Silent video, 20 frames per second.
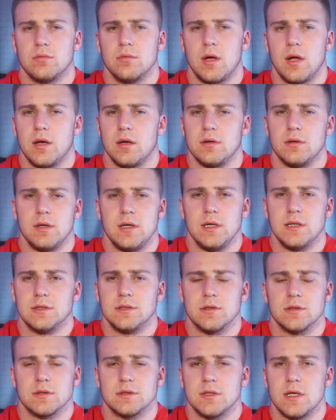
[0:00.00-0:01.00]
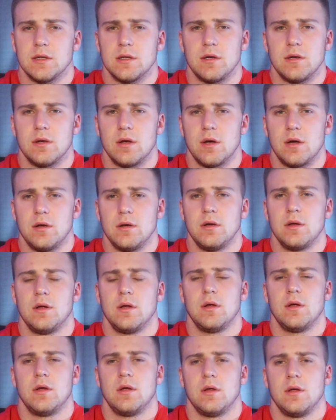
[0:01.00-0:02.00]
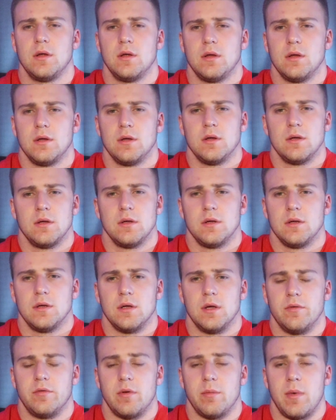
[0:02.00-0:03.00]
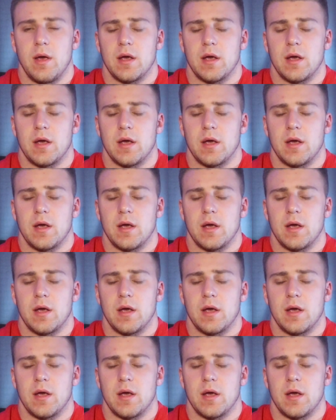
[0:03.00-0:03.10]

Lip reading: And easier said than done. If you